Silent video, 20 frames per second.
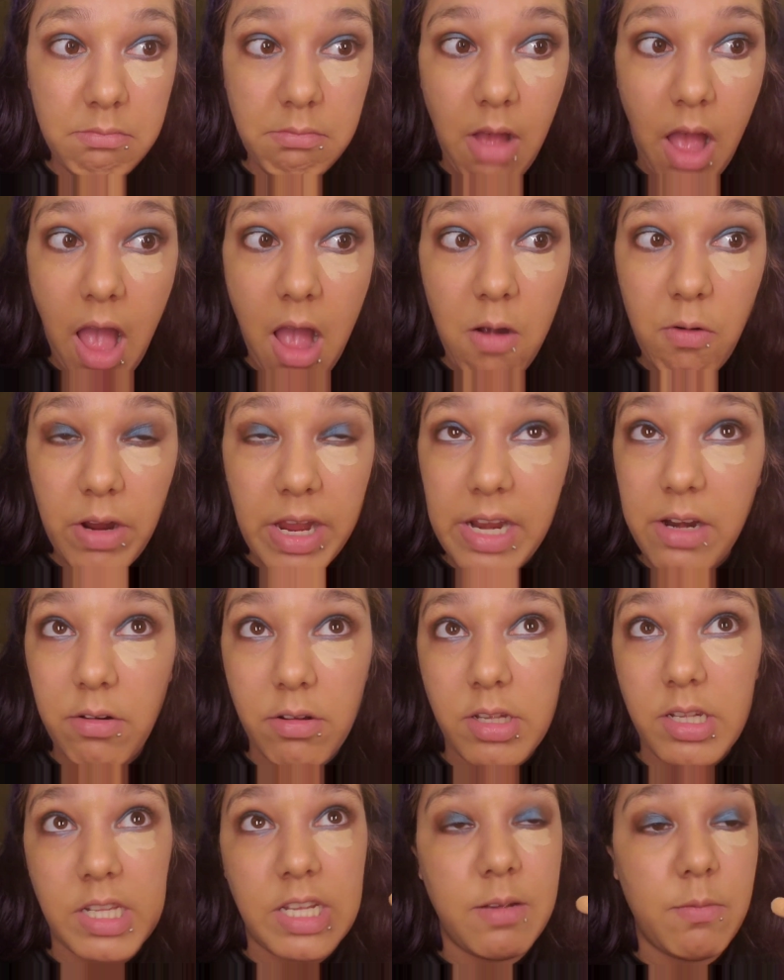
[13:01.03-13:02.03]
I don't get no
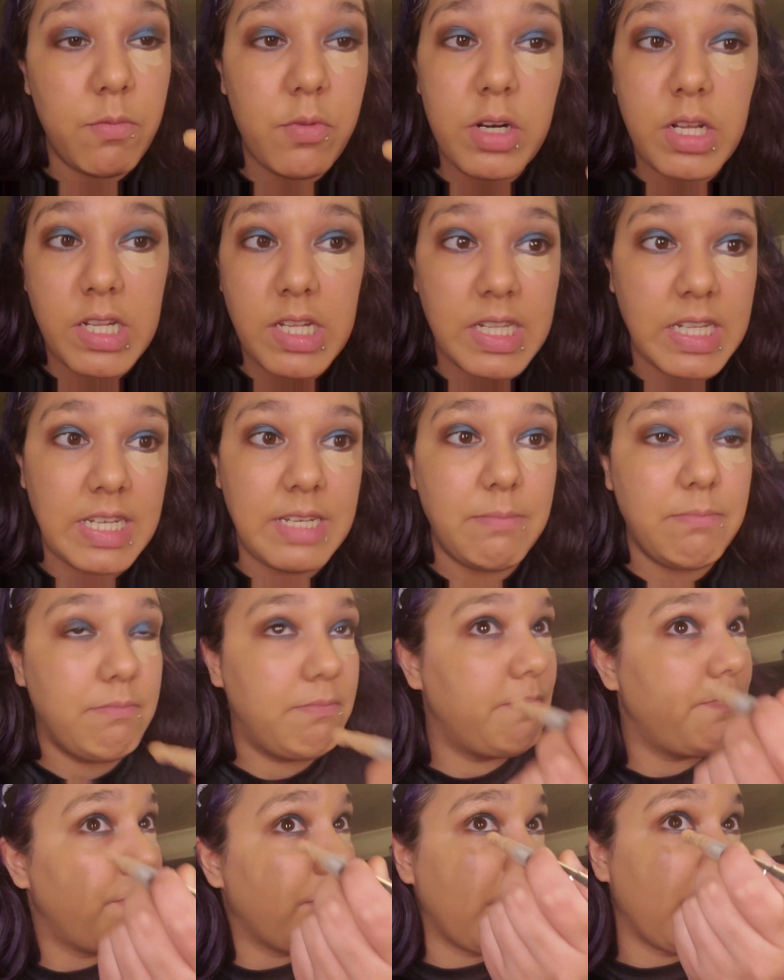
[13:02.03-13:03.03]
sleep. What is sleep?
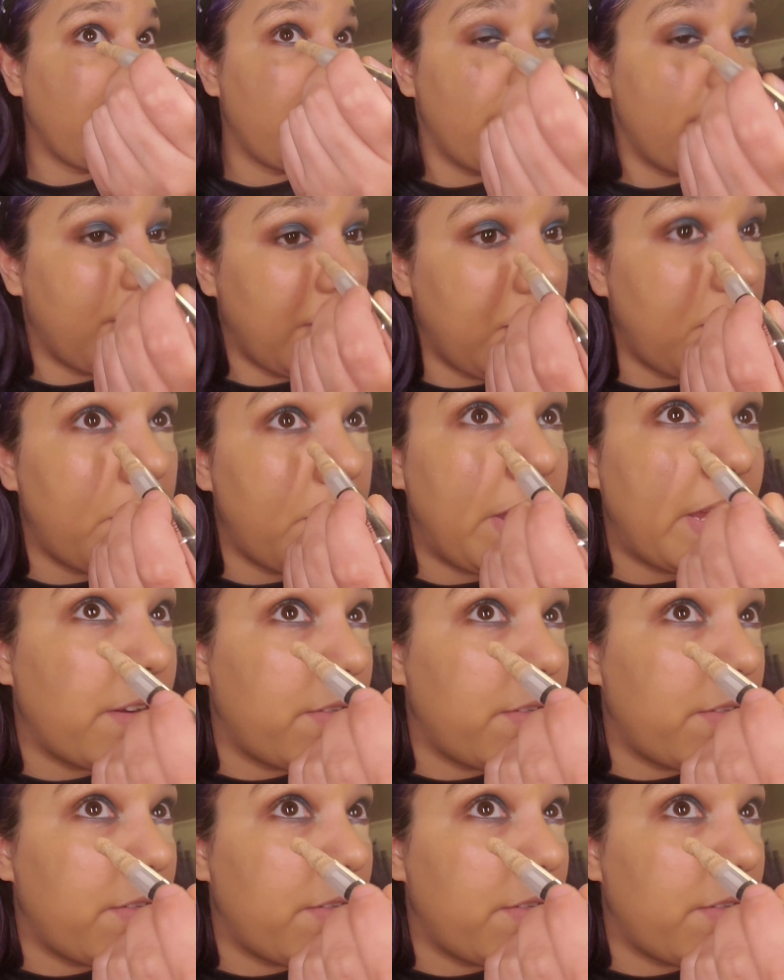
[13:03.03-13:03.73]
That don't make no